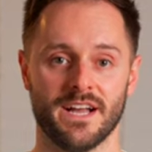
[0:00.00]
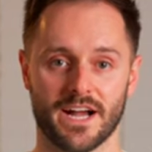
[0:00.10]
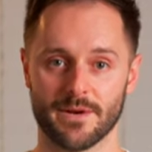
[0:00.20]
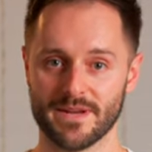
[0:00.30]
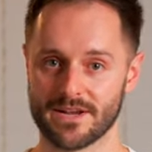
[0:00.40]
are
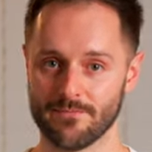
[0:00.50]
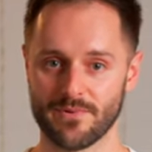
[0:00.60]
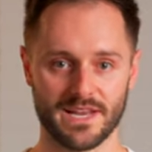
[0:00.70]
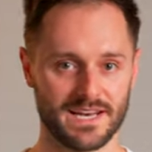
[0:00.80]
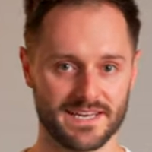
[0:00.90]
gonna be
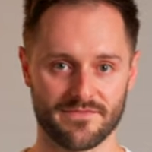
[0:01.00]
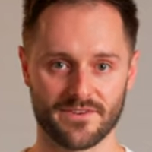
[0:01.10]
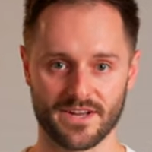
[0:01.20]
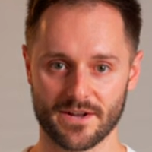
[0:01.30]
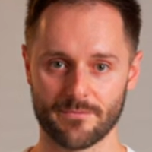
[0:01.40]
completely
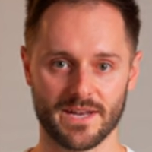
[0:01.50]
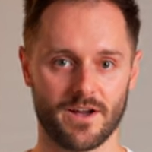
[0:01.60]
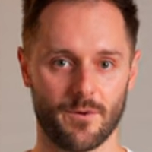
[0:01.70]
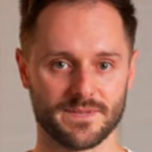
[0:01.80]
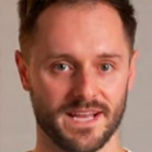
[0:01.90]
different at complete
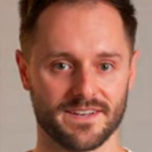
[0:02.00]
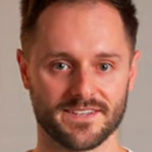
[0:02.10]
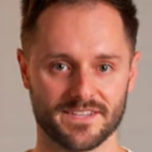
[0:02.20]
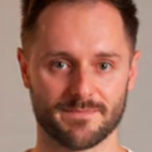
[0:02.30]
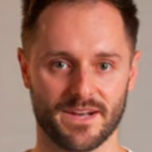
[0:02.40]
opposite ends of
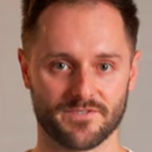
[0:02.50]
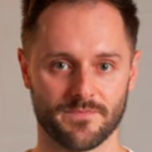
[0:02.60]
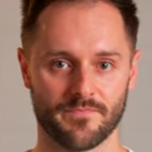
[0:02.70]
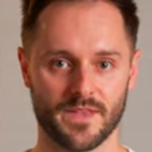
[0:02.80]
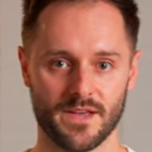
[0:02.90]
the
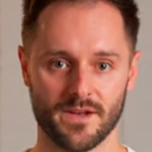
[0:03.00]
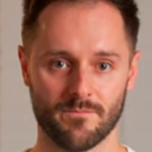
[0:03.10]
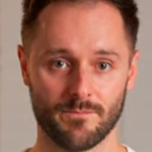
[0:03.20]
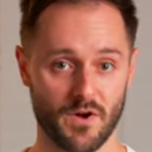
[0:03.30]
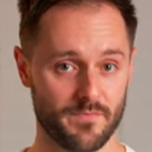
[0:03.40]
spectrum.
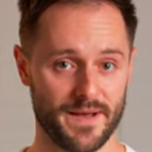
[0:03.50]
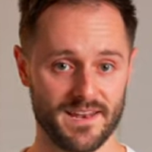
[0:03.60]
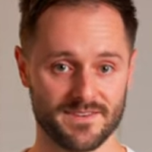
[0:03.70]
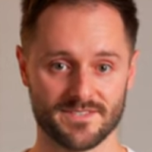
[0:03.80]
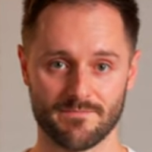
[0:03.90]
Both
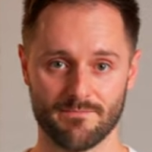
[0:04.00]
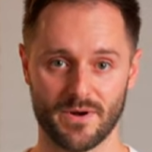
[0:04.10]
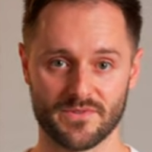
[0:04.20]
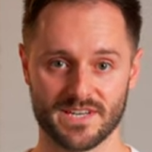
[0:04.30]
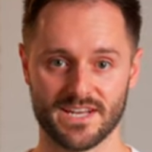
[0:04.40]
balanced,
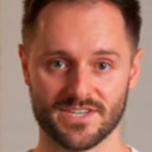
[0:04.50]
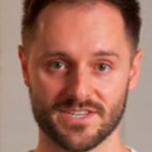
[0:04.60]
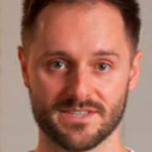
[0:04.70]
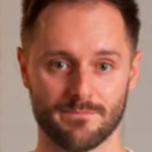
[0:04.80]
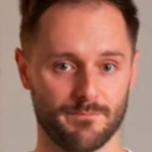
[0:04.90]
both
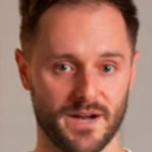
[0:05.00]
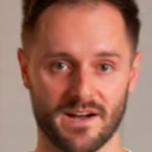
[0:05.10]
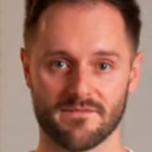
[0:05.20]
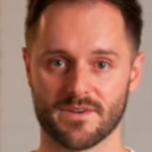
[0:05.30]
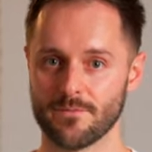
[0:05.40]
delicious,
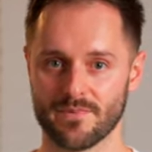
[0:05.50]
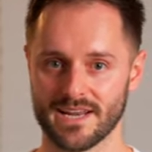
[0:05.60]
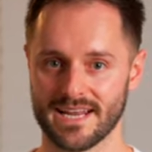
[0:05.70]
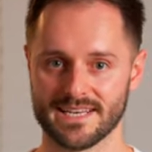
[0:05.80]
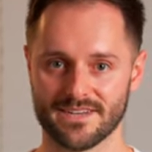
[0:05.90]
but
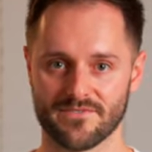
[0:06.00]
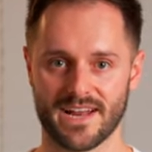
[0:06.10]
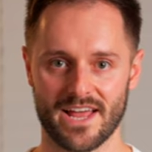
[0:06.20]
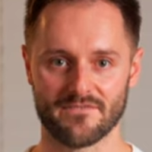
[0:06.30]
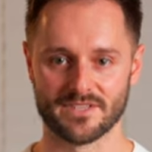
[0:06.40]
completely
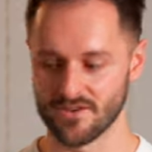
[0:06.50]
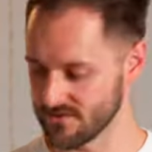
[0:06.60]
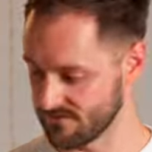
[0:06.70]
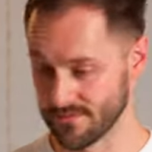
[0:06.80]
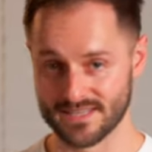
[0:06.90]
different end
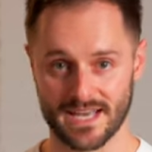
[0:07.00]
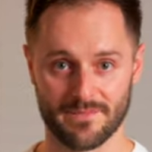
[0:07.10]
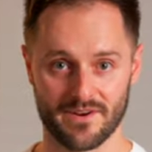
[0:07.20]
results from the same